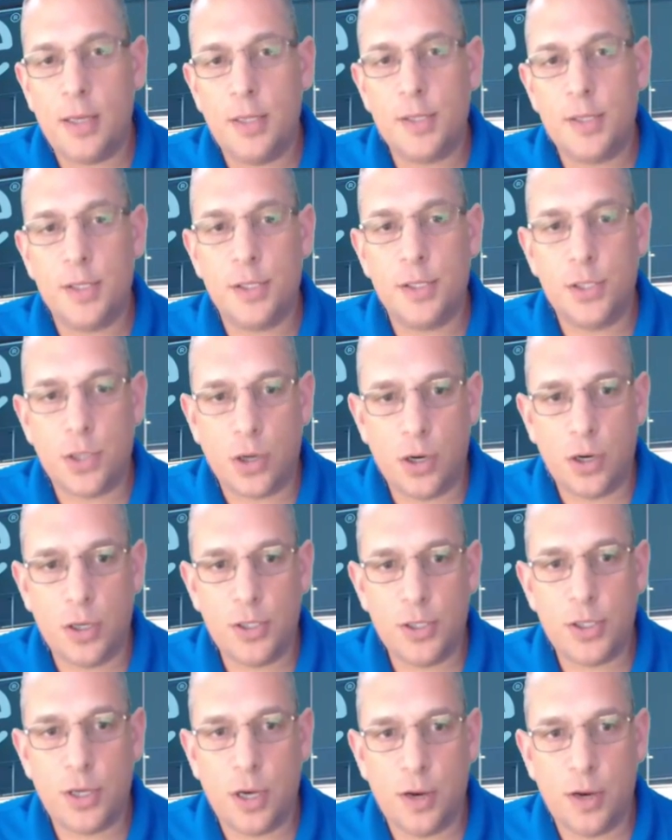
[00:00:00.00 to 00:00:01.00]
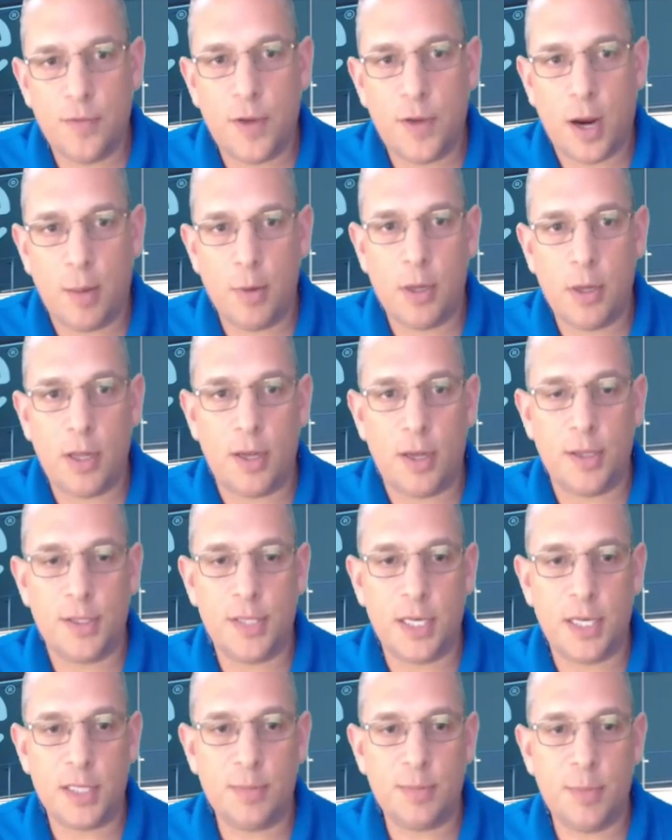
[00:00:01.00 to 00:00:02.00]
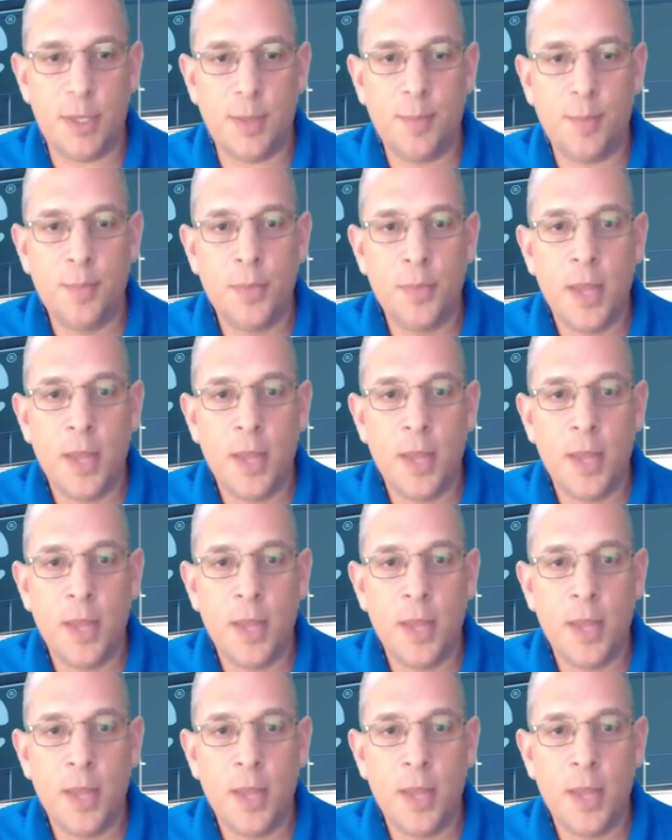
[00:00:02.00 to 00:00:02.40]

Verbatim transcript: is in charge of the Hybrid Cloud Assessment,